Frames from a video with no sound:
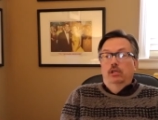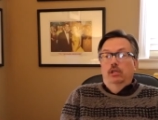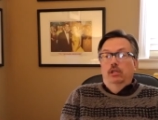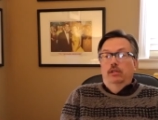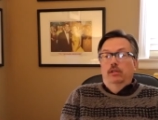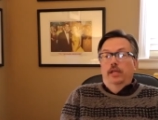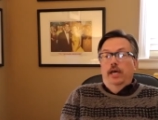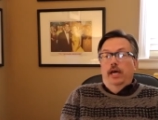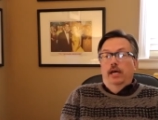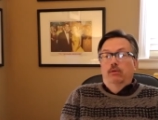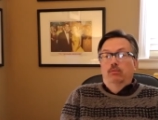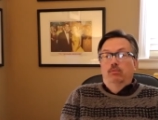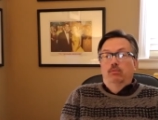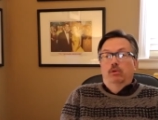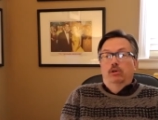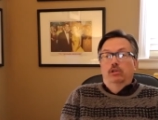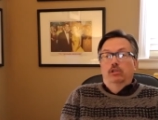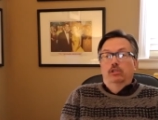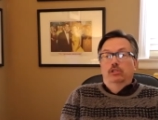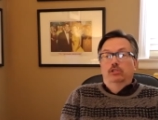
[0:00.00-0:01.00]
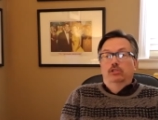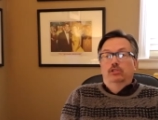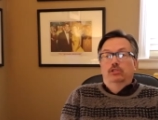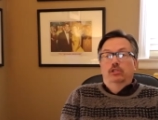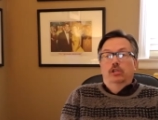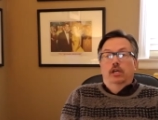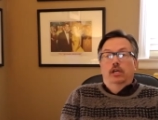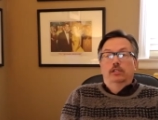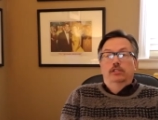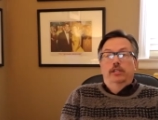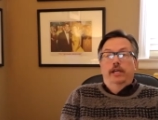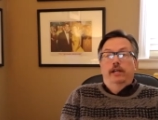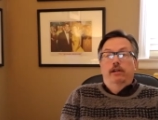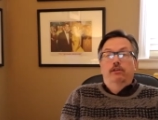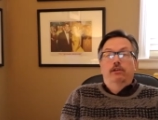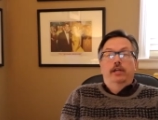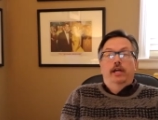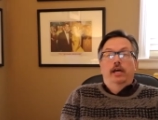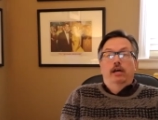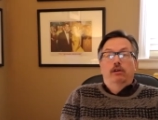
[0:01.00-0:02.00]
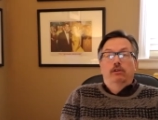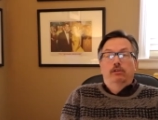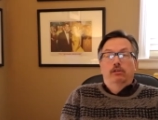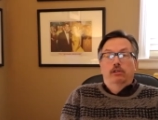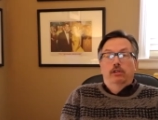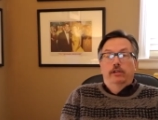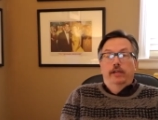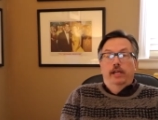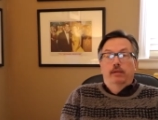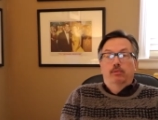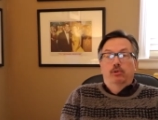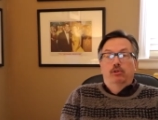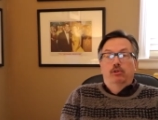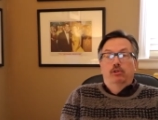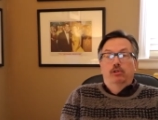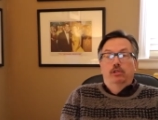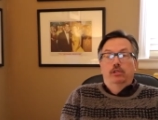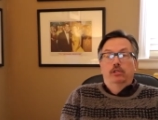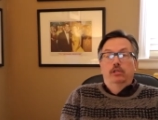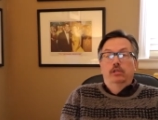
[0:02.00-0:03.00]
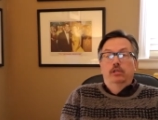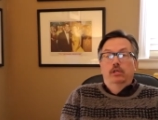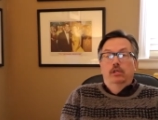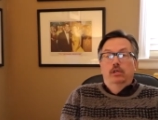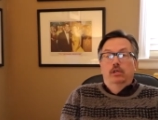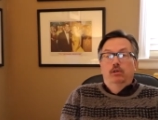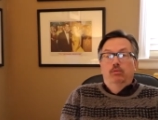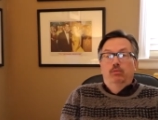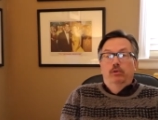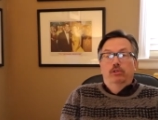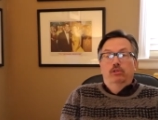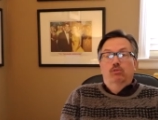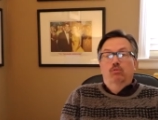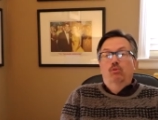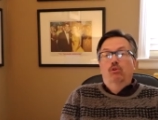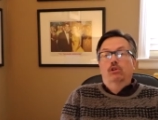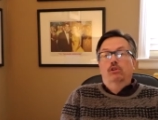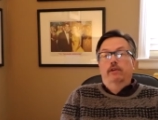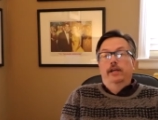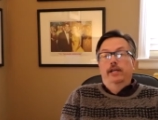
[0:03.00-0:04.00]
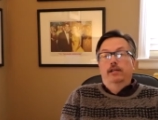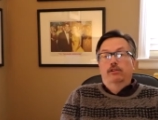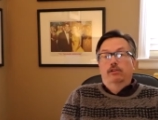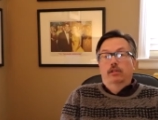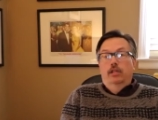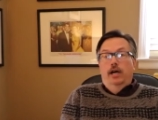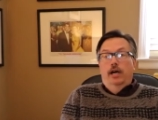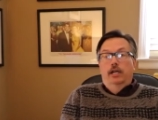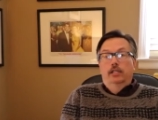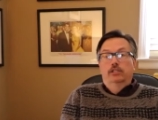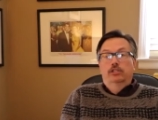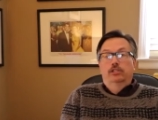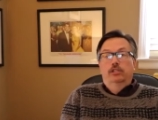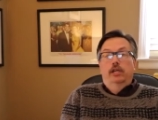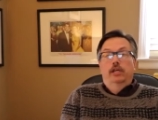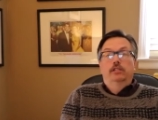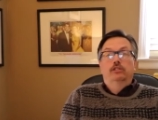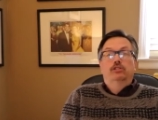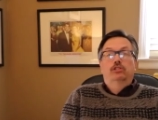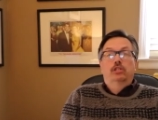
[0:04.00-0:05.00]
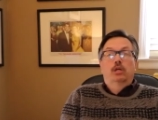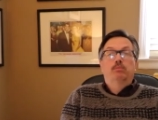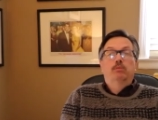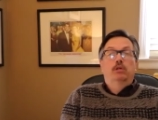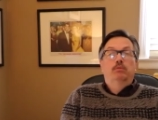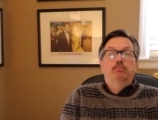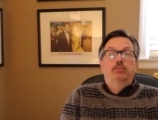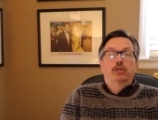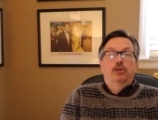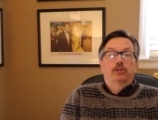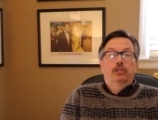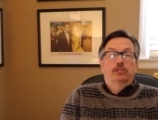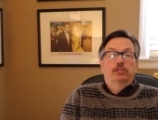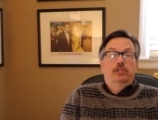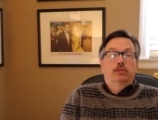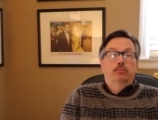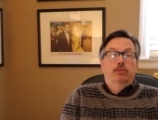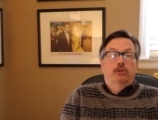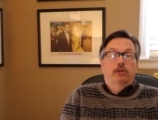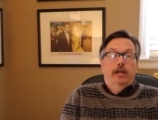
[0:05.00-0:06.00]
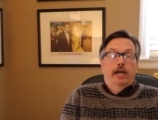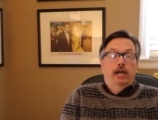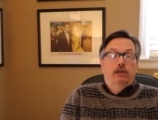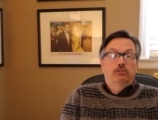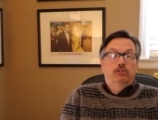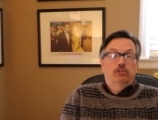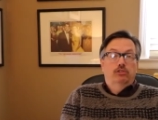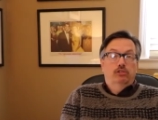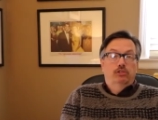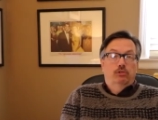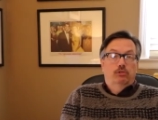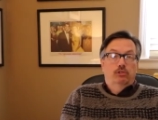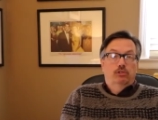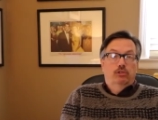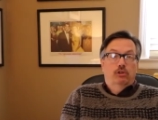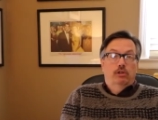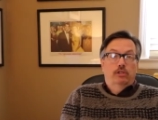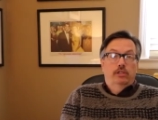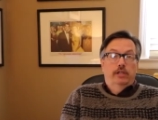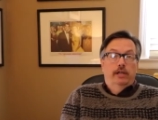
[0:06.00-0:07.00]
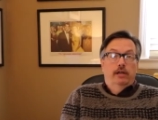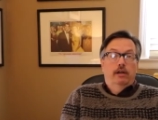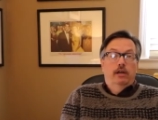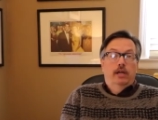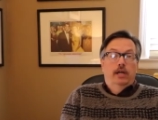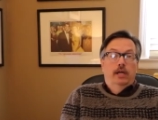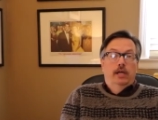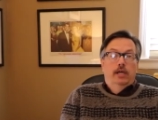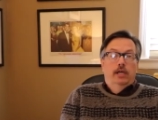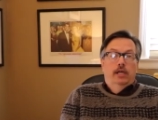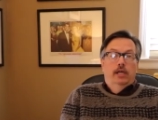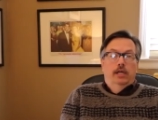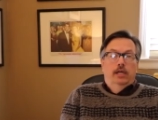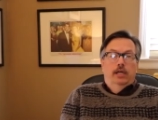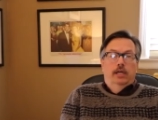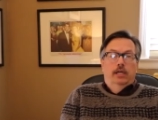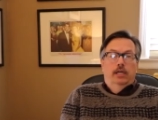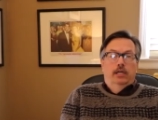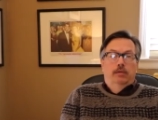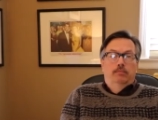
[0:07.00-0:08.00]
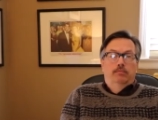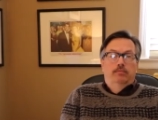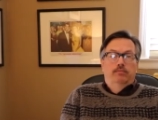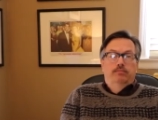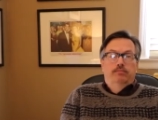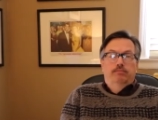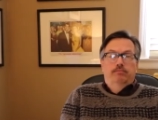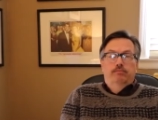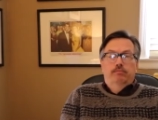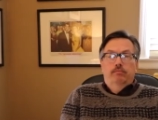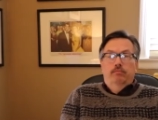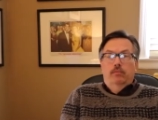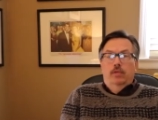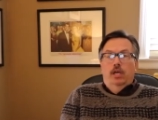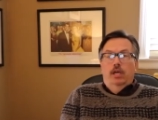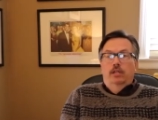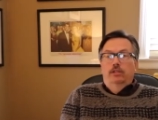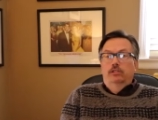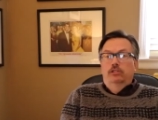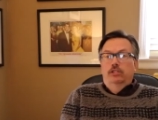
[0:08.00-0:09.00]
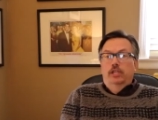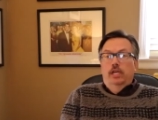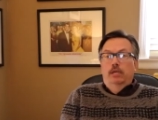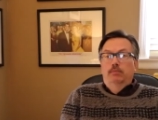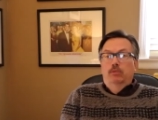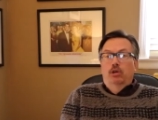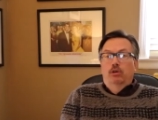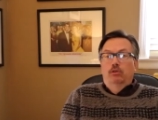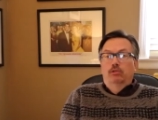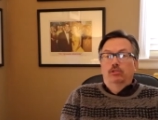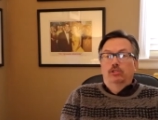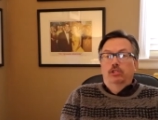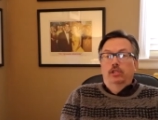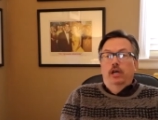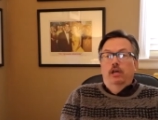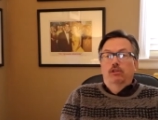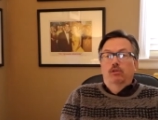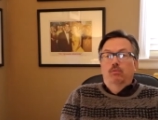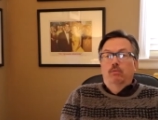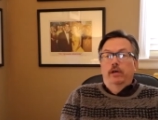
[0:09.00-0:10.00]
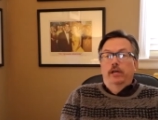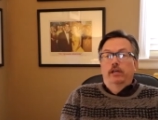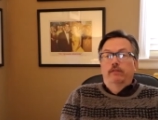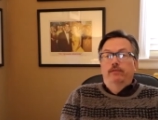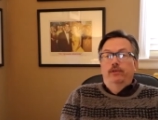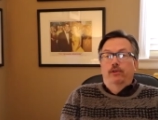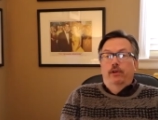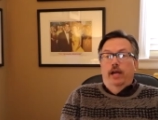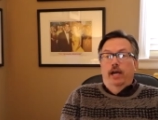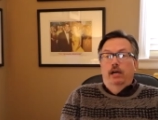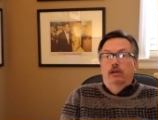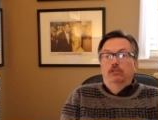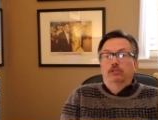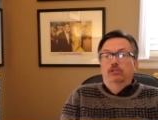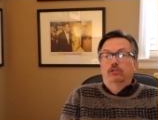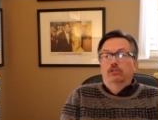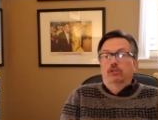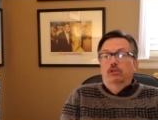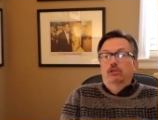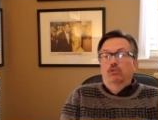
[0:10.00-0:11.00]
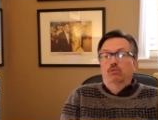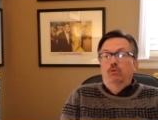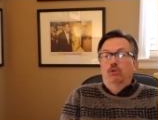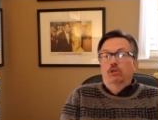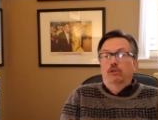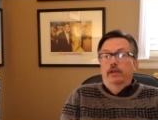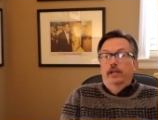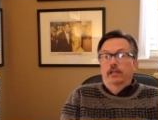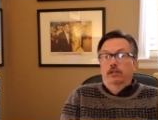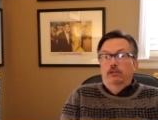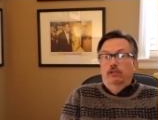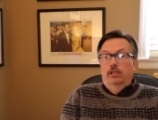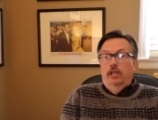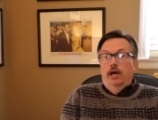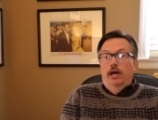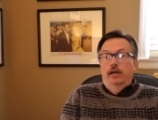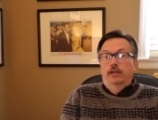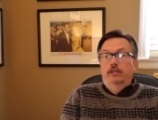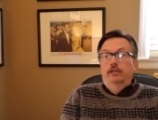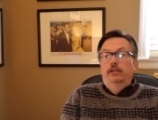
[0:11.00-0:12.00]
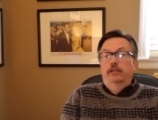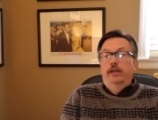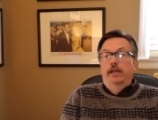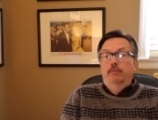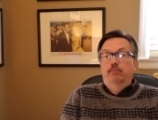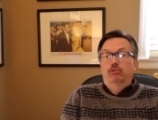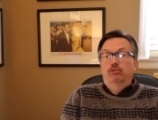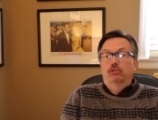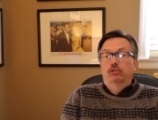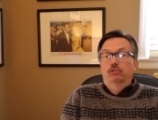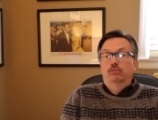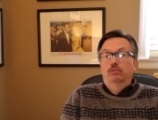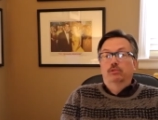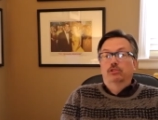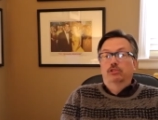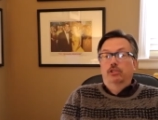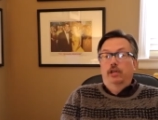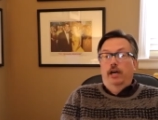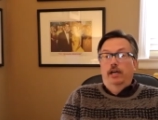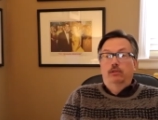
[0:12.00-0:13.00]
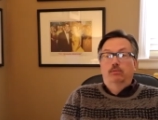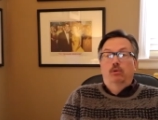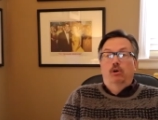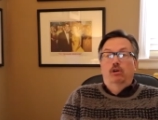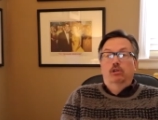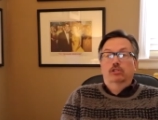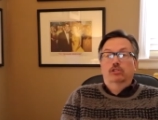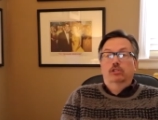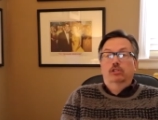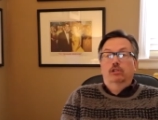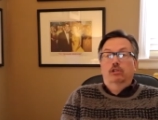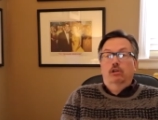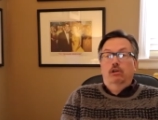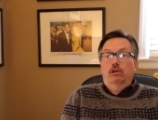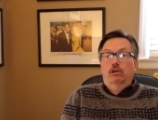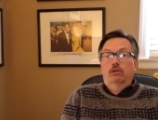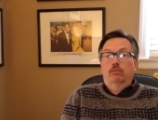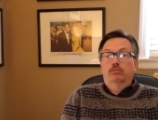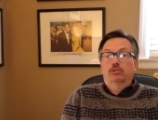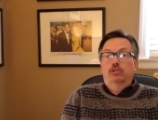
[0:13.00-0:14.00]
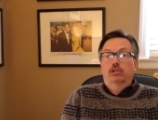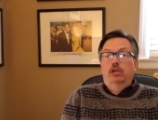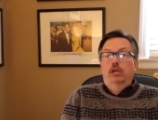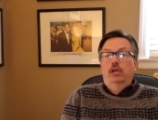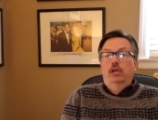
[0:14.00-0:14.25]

that was a tear down on a neighborhood with 1/4 acre lots and someone built a similar house to yours on there. And the same goes the other way. If your house is on a 1/4 acre lot in a neighborhood with sidewalks and curbs,